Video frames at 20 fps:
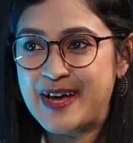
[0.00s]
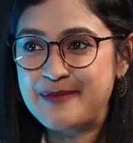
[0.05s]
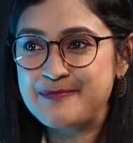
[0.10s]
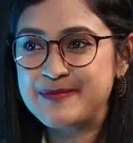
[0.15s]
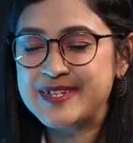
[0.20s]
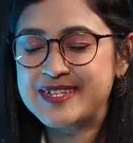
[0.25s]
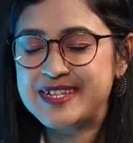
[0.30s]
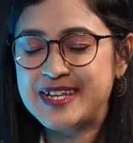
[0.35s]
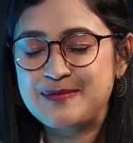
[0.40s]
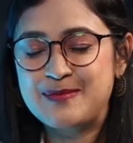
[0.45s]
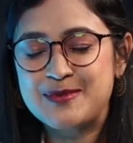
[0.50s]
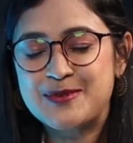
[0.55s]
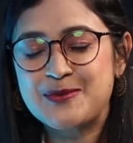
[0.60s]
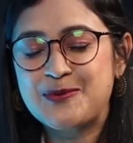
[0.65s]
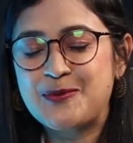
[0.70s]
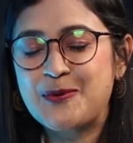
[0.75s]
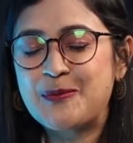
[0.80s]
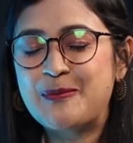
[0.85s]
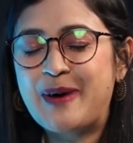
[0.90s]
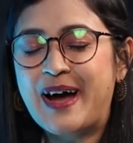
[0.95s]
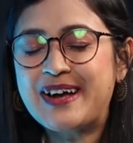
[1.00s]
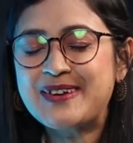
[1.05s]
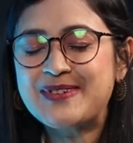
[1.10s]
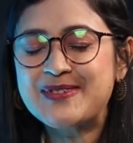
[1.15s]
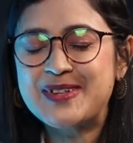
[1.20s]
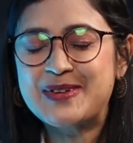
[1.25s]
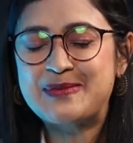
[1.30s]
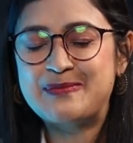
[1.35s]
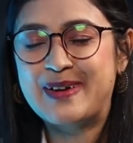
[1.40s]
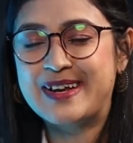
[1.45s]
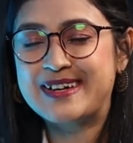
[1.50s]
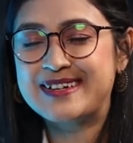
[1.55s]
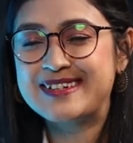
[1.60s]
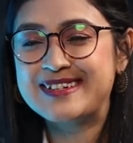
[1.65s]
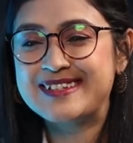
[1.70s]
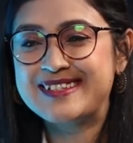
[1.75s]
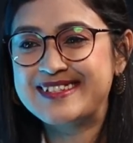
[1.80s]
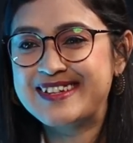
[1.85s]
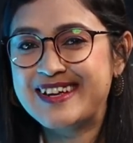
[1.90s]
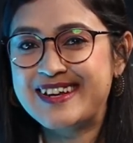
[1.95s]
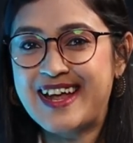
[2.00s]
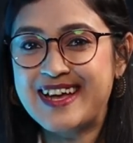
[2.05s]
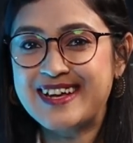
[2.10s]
I'm just able to go back to that mental state.